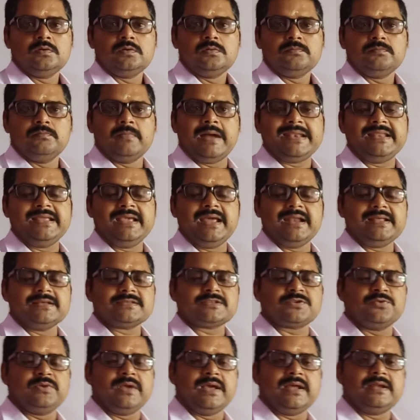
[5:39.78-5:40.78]
My dear
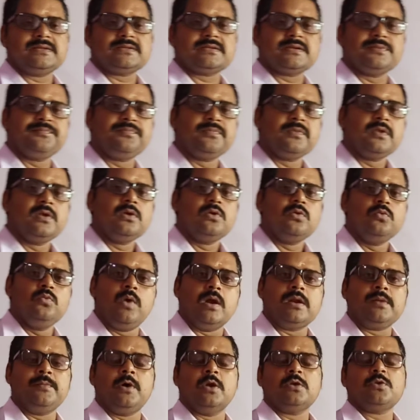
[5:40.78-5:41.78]
student,
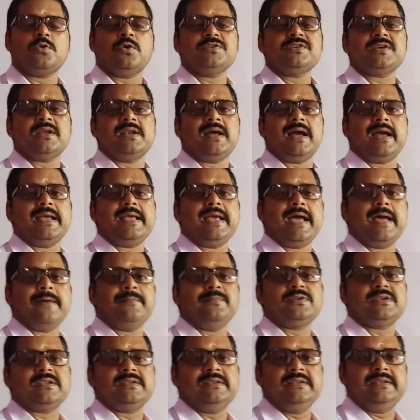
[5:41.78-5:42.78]
one more question I
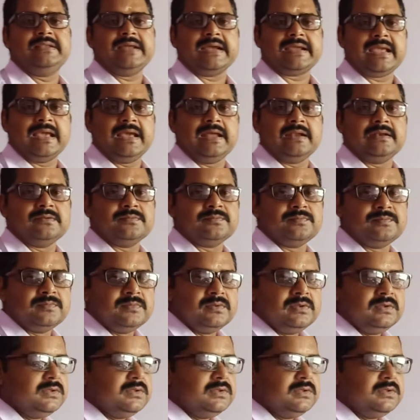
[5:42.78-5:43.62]
have taken.